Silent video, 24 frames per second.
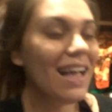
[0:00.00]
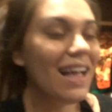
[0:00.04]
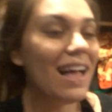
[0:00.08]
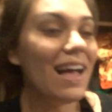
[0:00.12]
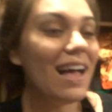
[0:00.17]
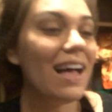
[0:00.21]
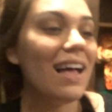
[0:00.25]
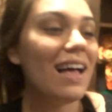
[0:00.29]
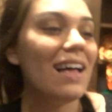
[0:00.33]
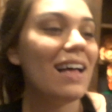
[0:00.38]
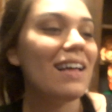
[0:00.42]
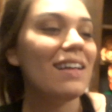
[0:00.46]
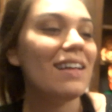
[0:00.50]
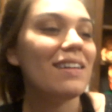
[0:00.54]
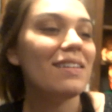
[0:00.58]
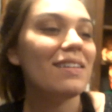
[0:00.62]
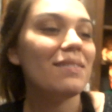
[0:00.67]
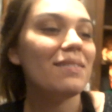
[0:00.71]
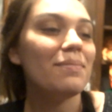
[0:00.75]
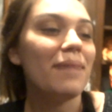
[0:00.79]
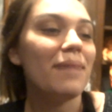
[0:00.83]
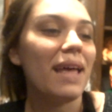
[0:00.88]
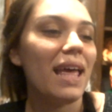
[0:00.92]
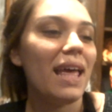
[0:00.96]

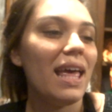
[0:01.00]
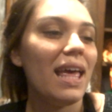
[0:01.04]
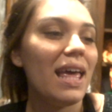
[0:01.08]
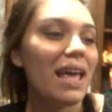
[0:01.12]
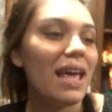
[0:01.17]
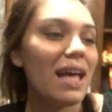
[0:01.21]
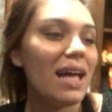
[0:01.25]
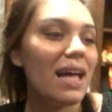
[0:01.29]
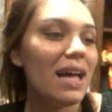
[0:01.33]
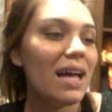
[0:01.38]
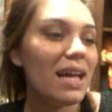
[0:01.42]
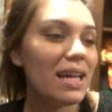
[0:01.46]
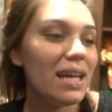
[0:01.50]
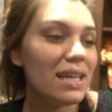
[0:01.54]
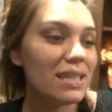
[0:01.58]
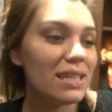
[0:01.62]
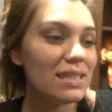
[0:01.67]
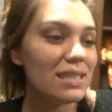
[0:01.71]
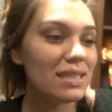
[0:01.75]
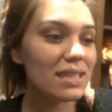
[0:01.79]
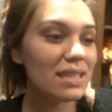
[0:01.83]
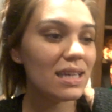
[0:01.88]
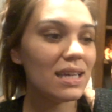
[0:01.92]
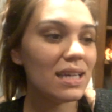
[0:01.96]

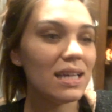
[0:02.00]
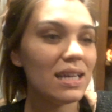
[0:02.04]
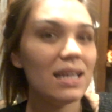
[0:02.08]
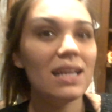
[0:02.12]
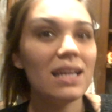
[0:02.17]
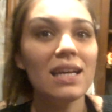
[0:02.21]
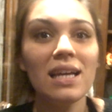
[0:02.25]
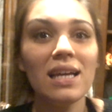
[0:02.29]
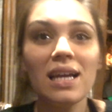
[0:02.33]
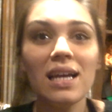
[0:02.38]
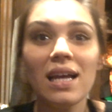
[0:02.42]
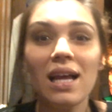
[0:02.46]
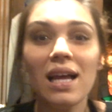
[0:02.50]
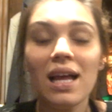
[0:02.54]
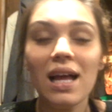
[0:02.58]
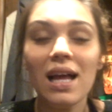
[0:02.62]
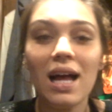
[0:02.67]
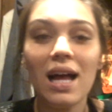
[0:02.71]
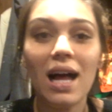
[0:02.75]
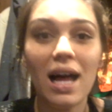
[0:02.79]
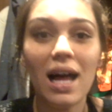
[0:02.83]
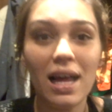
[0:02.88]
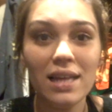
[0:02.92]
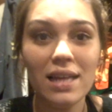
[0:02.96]
and
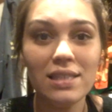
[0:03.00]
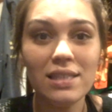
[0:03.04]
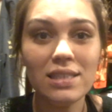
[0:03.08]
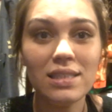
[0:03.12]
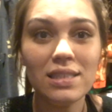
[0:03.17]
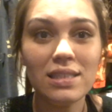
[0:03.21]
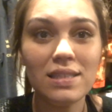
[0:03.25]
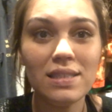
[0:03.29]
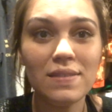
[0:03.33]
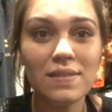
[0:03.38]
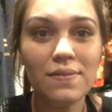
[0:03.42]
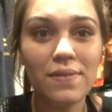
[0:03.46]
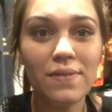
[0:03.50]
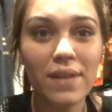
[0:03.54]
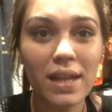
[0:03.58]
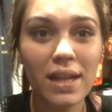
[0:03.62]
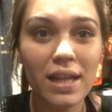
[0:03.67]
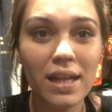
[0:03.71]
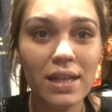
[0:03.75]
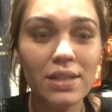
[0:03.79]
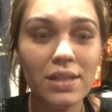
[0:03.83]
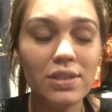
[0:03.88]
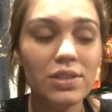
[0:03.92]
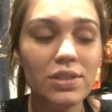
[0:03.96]
I just
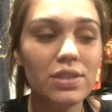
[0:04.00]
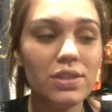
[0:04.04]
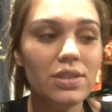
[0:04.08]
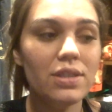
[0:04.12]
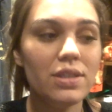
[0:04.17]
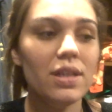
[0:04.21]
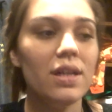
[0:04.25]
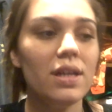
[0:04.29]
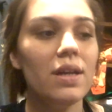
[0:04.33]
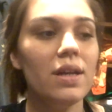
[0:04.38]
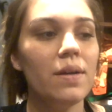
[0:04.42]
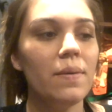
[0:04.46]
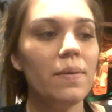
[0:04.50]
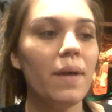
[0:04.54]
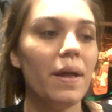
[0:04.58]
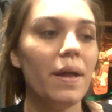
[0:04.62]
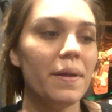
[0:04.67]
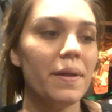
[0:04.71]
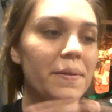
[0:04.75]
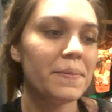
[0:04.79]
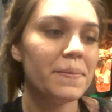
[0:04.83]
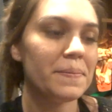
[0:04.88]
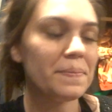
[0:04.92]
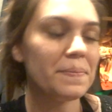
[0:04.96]
finished,
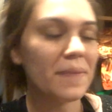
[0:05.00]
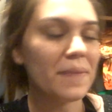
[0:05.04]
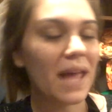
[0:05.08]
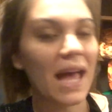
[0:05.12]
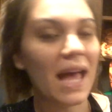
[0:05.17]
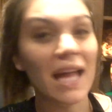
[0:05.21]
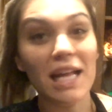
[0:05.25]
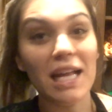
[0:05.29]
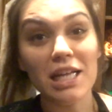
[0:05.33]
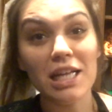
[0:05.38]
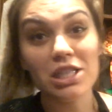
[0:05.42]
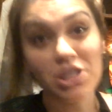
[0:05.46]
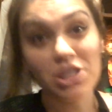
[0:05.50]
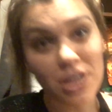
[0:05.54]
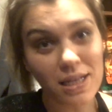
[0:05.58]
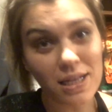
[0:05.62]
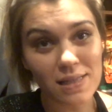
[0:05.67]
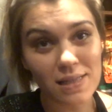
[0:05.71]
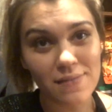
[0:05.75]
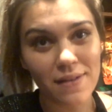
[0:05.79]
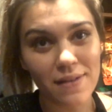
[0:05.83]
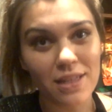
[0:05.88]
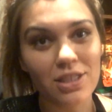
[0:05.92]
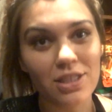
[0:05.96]
well, I didn't
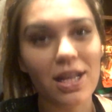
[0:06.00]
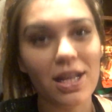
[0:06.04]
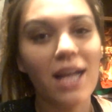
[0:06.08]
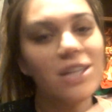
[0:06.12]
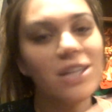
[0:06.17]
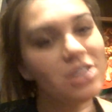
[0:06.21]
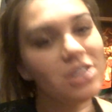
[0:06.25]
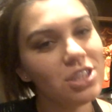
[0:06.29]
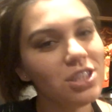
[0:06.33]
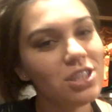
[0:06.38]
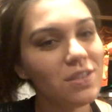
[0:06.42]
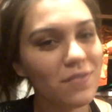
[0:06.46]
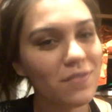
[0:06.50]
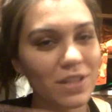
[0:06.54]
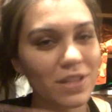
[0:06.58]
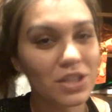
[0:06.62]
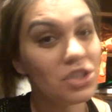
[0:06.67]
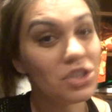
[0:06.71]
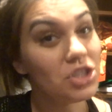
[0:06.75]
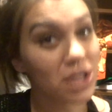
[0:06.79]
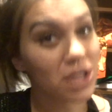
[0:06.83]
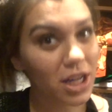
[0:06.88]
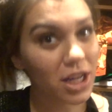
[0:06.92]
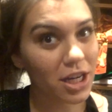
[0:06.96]
just finish, I actually just
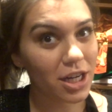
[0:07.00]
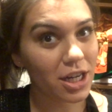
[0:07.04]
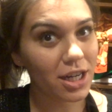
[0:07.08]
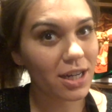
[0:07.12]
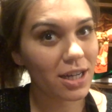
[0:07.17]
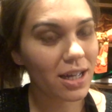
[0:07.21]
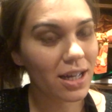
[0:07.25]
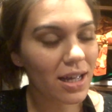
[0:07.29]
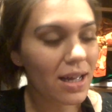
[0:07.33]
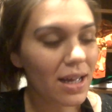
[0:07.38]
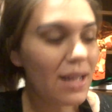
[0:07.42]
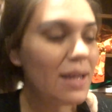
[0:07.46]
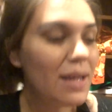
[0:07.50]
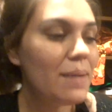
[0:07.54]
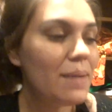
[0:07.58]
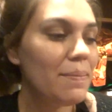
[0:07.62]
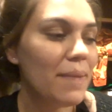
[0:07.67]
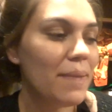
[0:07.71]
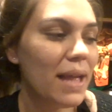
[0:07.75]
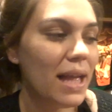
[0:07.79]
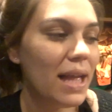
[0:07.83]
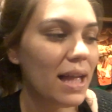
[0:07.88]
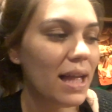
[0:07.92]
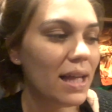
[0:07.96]
finished dinner,
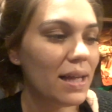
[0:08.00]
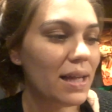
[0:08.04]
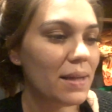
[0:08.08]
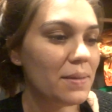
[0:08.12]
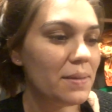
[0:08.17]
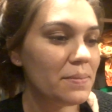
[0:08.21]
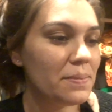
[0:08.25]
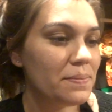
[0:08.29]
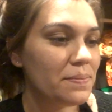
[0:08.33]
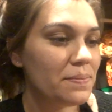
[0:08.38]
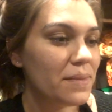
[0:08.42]
but, I